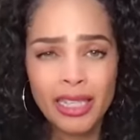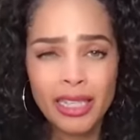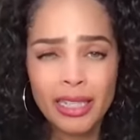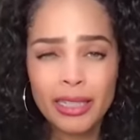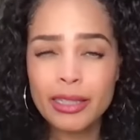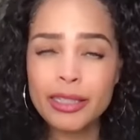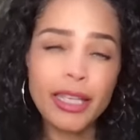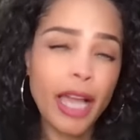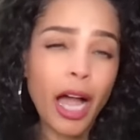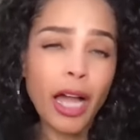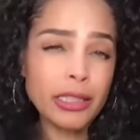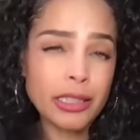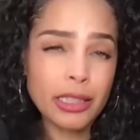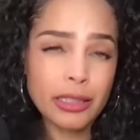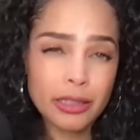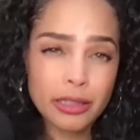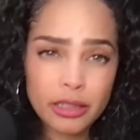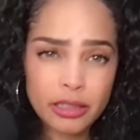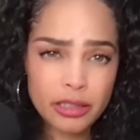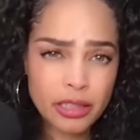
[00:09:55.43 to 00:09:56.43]

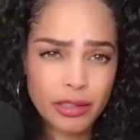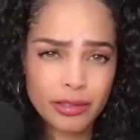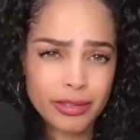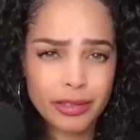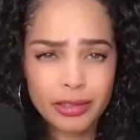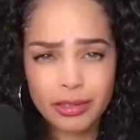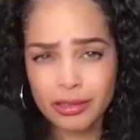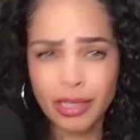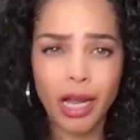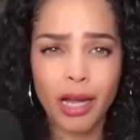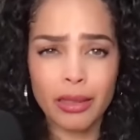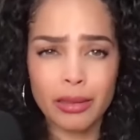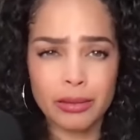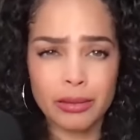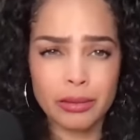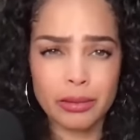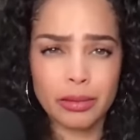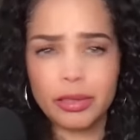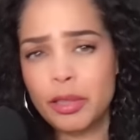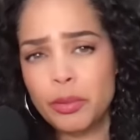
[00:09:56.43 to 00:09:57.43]
guidance still
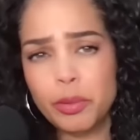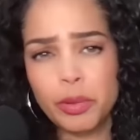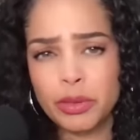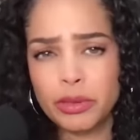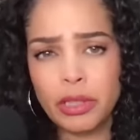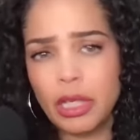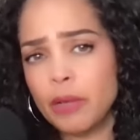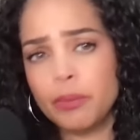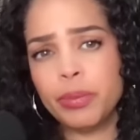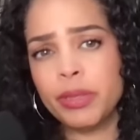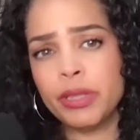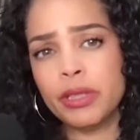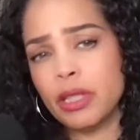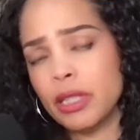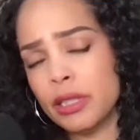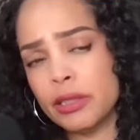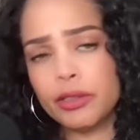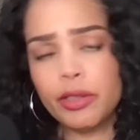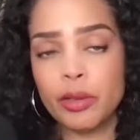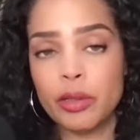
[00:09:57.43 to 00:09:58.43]
stands. She will not be
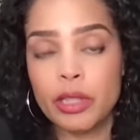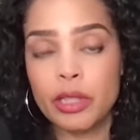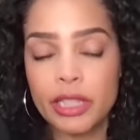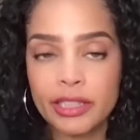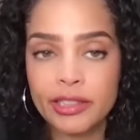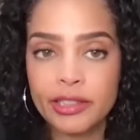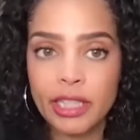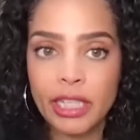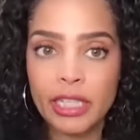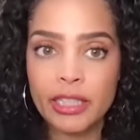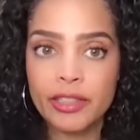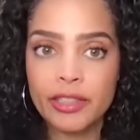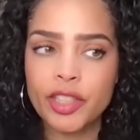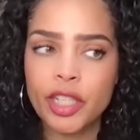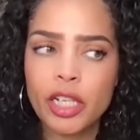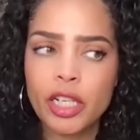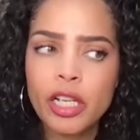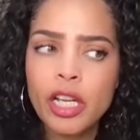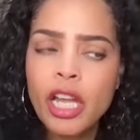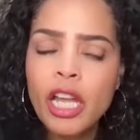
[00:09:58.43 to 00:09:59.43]
there till at least
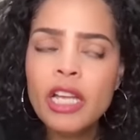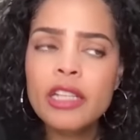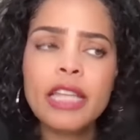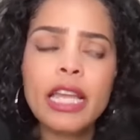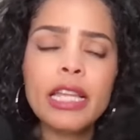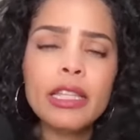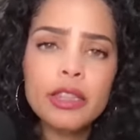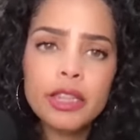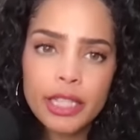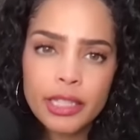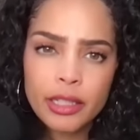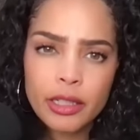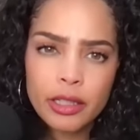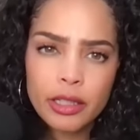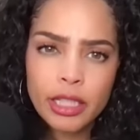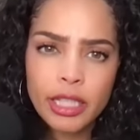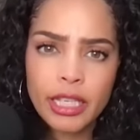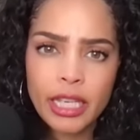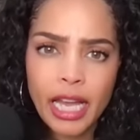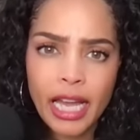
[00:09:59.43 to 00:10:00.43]
Easter. They
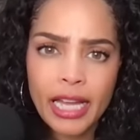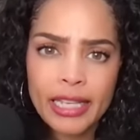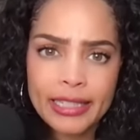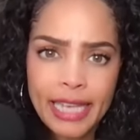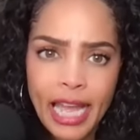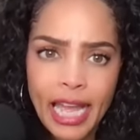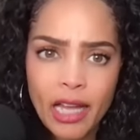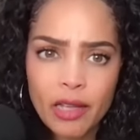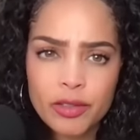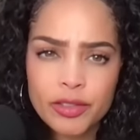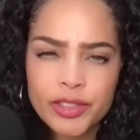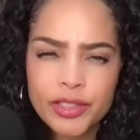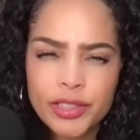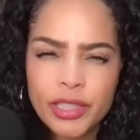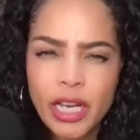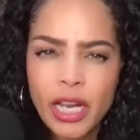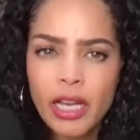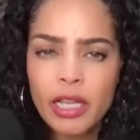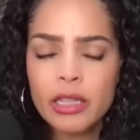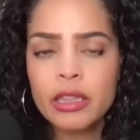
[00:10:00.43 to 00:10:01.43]
literally announce
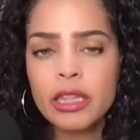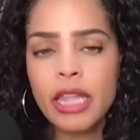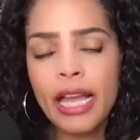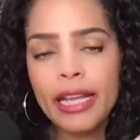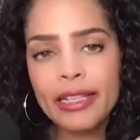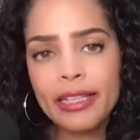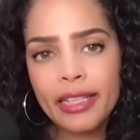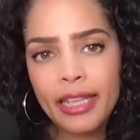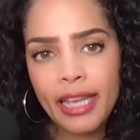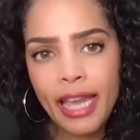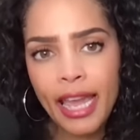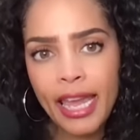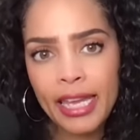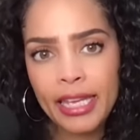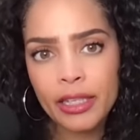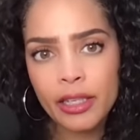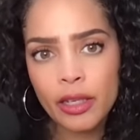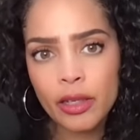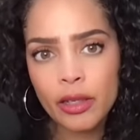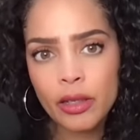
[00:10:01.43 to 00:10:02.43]
that
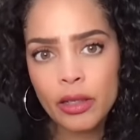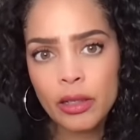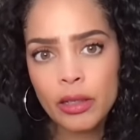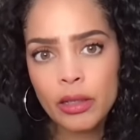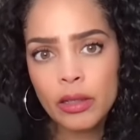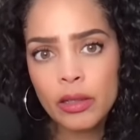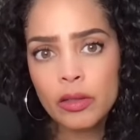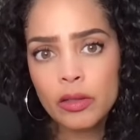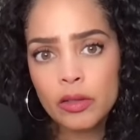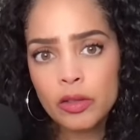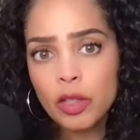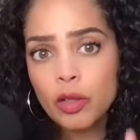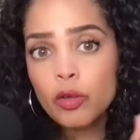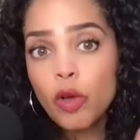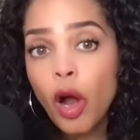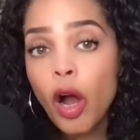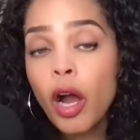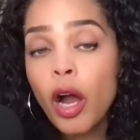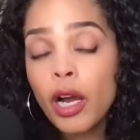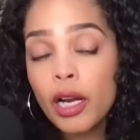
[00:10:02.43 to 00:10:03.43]
Kate, the
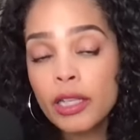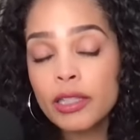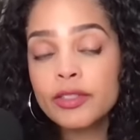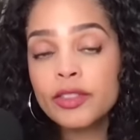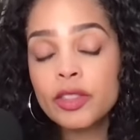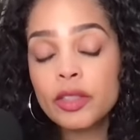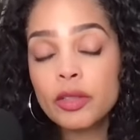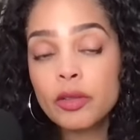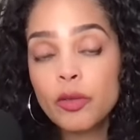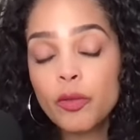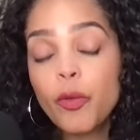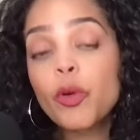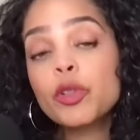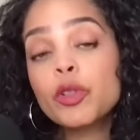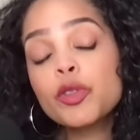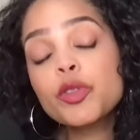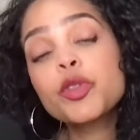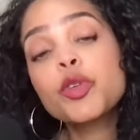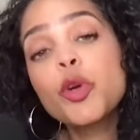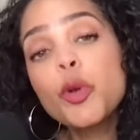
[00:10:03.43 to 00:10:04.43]
guards for
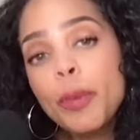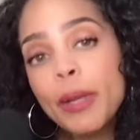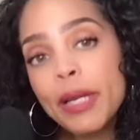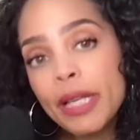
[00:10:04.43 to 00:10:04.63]
Trooping